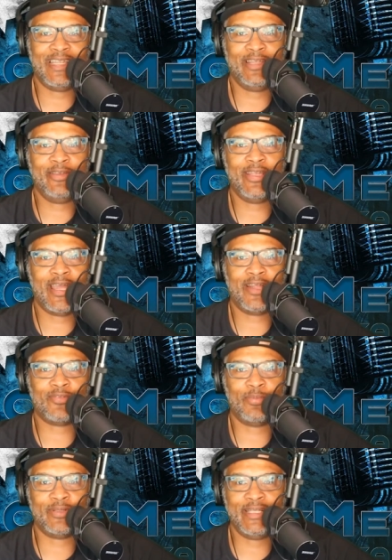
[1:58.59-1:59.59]
Can you
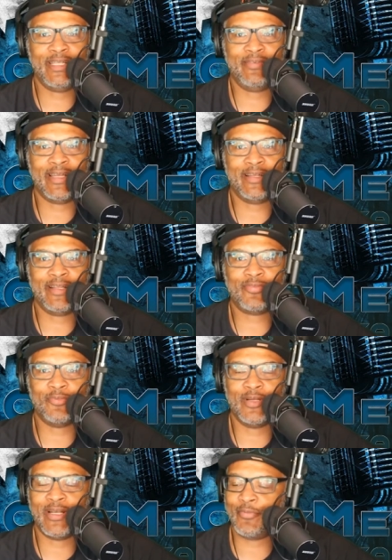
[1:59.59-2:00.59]
guys believe that? That's
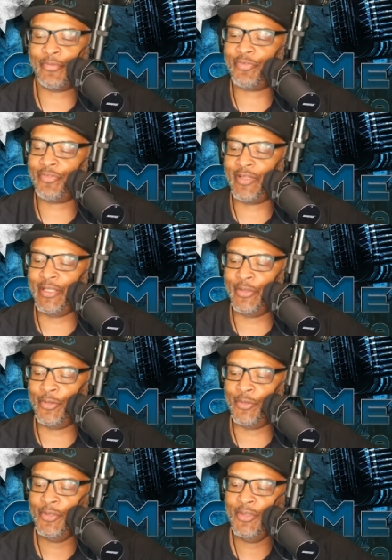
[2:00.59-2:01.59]
when I was
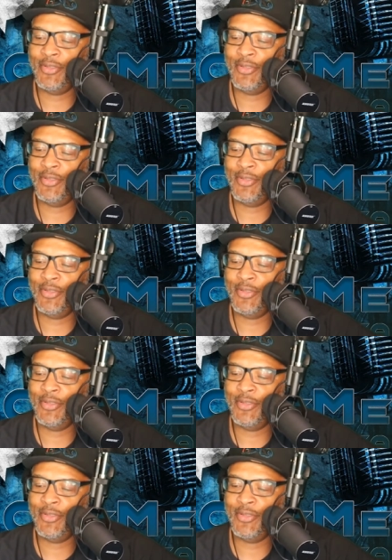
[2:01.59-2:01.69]
still.